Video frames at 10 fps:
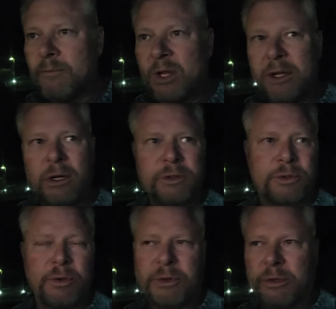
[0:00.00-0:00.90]
In all
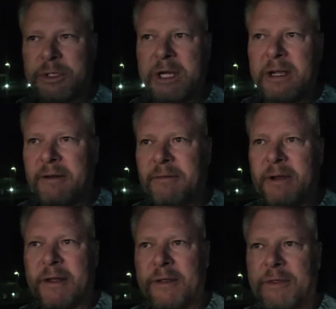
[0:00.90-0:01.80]
truth, you'll die of
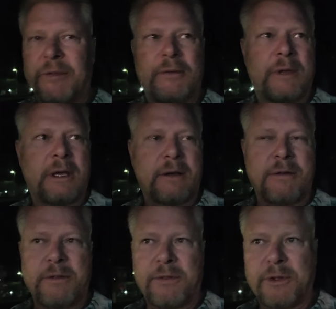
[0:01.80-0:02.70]

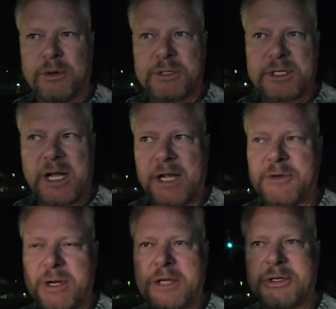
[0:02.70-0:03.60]
thirst,
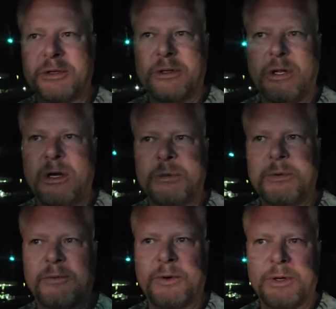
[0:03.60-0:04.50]
dehydration, long
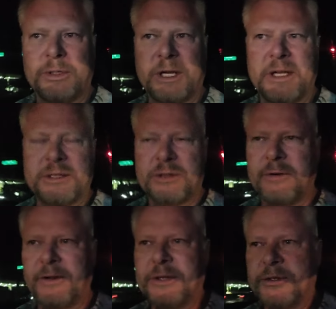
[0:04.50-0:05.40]
before you'll die of
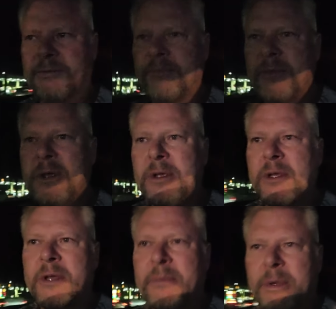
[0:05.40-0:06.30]

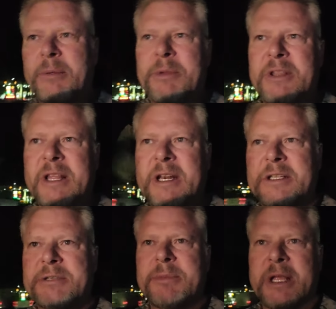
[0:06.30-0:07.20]
starvation. But be that
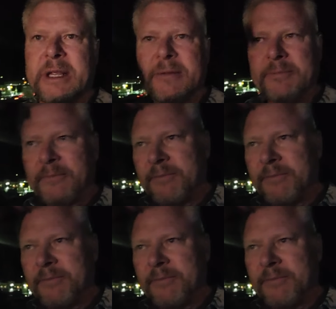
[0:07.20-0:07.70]
as it may,